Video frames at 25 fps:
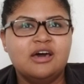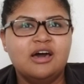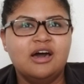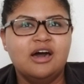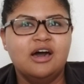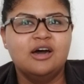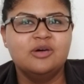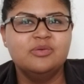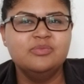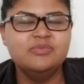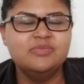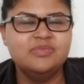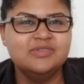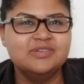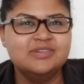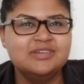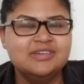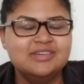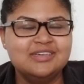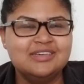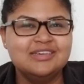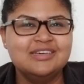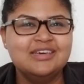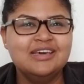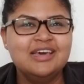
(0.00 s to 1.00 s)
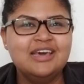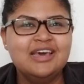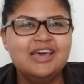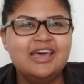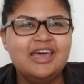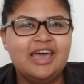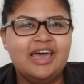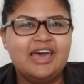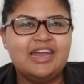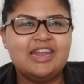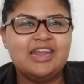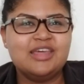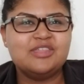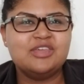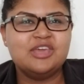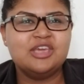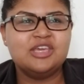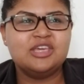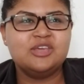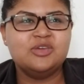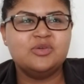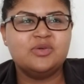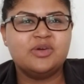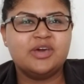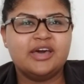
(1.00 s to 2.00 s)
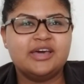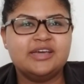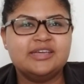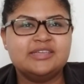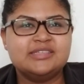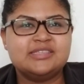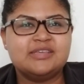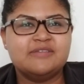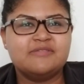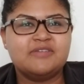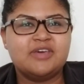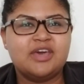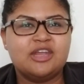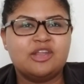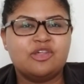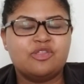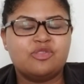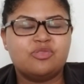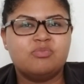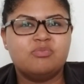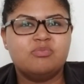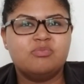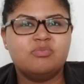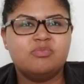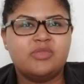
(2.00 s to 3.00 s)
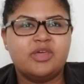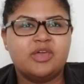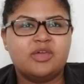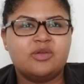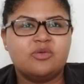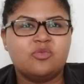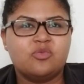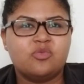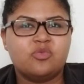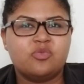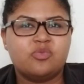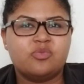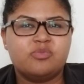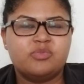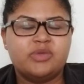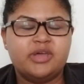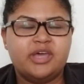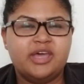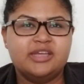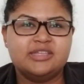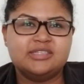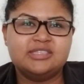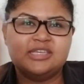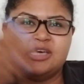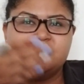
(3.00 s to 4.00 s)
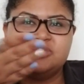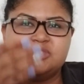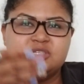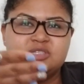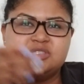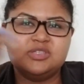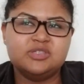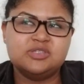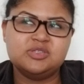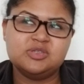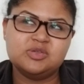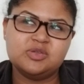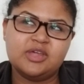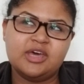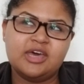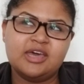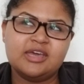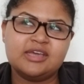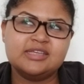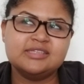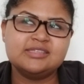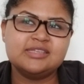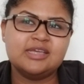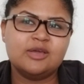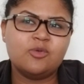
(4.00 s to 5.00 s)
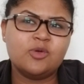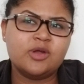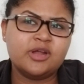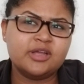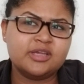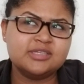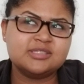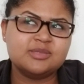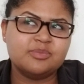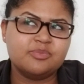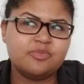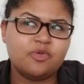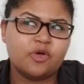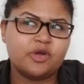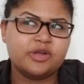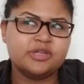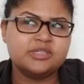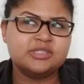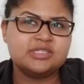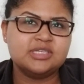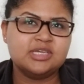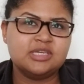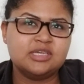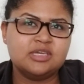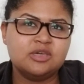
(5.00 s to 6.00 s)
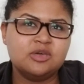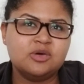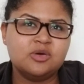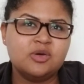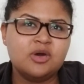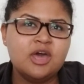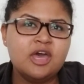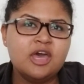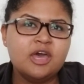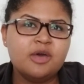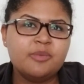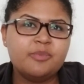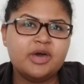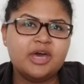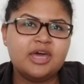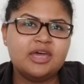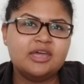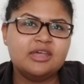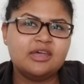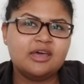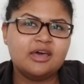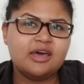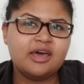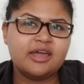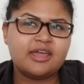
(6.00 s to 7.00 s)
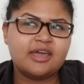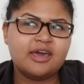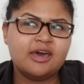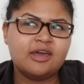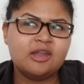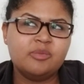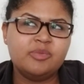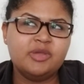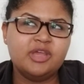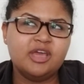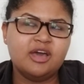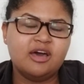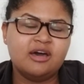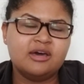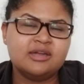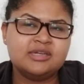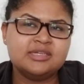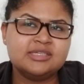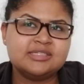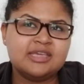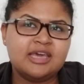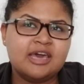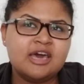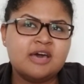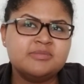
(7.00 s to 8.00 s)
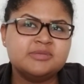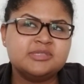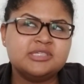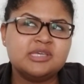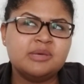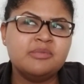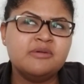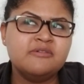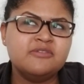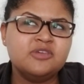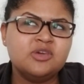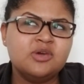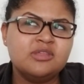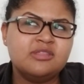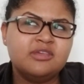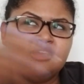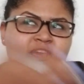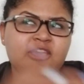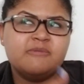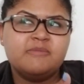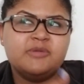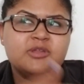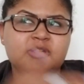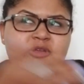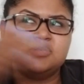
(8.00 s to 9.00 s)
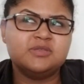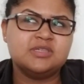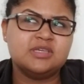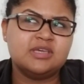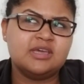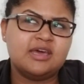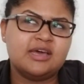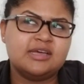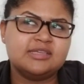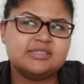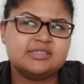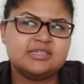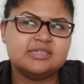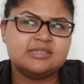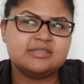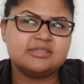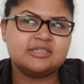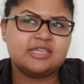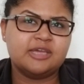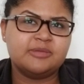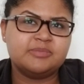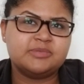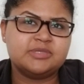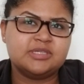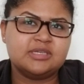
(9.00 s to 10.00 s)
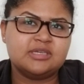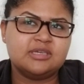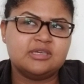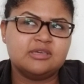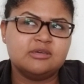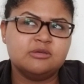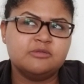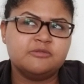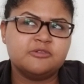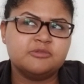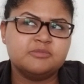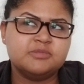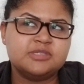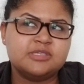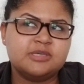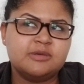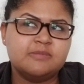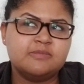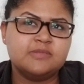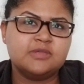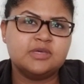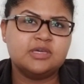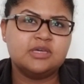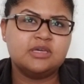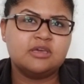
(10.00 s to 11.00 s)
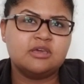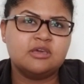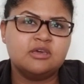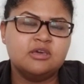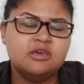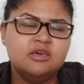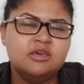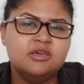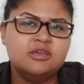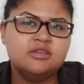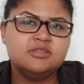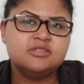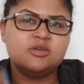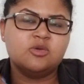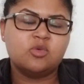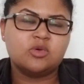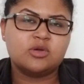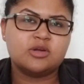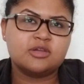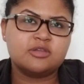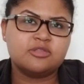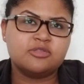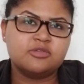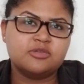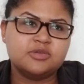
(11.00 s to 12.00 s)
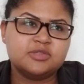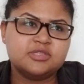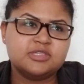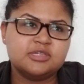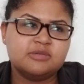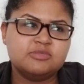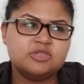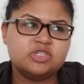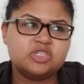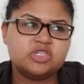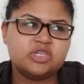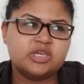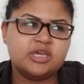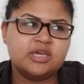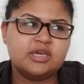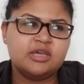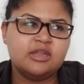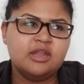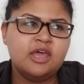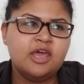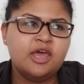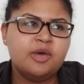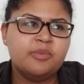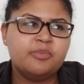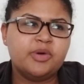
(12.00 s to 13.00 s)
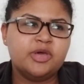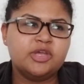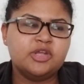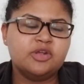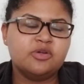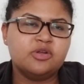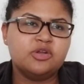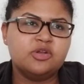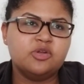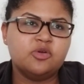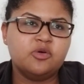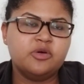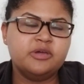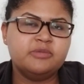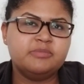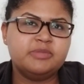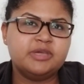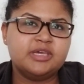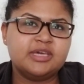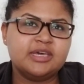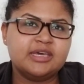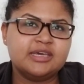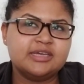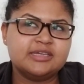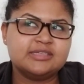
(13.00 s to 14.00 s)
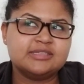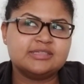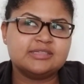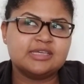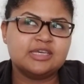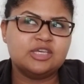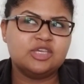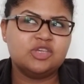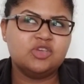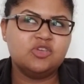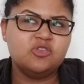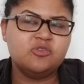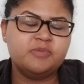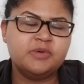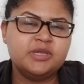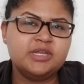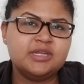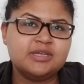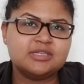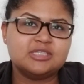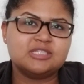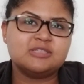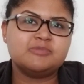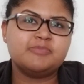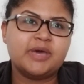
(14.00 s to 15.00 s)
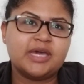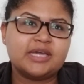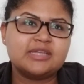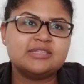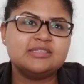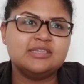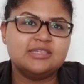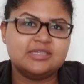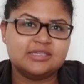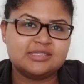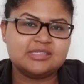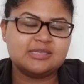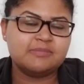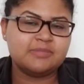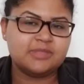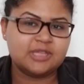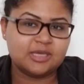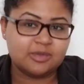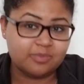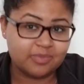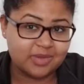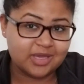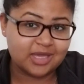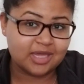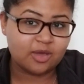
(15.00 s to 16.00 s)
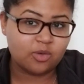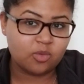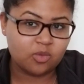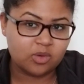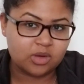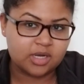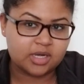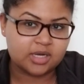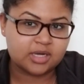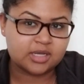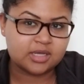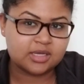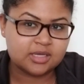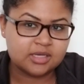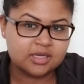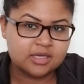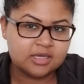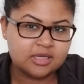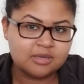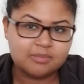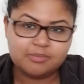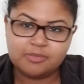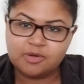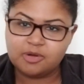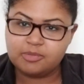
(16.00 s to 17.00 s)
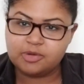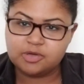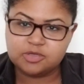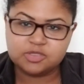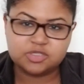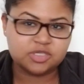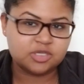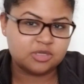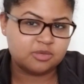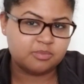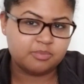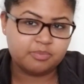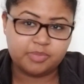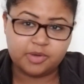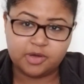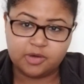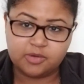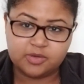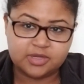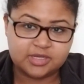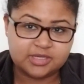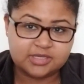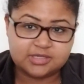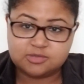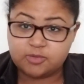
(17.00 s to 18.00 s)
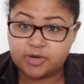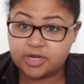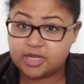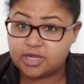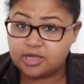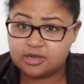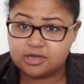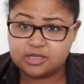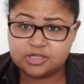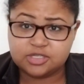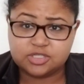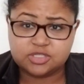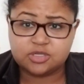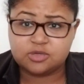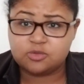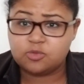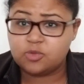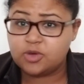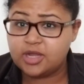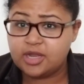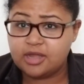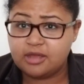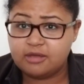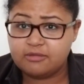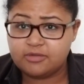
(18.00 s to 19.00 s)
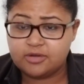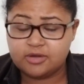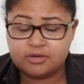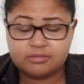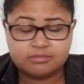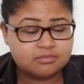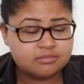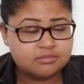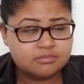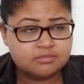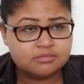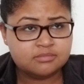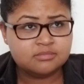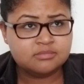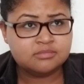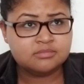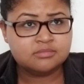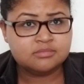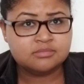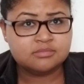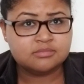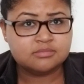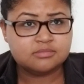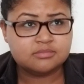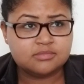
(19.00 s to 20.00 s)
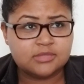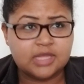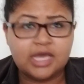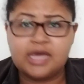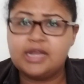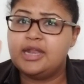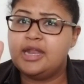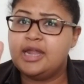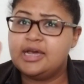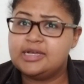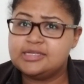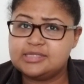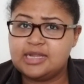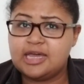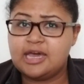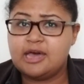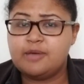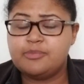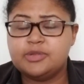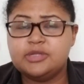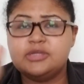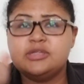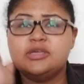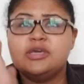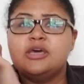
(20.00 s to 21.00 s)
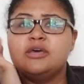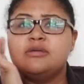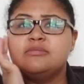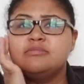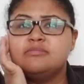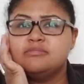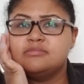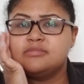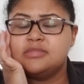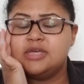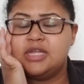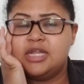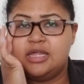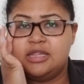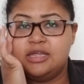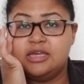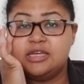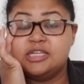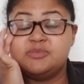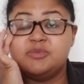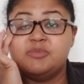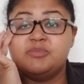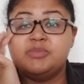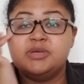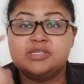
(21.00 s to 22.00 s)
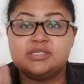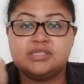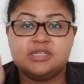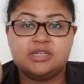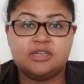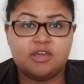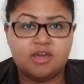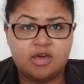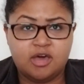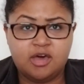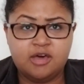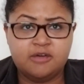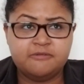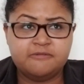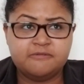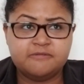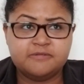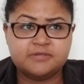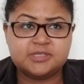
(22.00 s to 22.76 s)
Um, and I think you guys have kind of like attempted to do that because like work is important to you but i gotta be honest cap some of you i think have been using it as an escape to heal from something to work through some shit but you're annoyed because you've been expecting something big at work promotion, bonus, recognition, whatever. And it hasn't happened yet. And I think it's been pissing you off.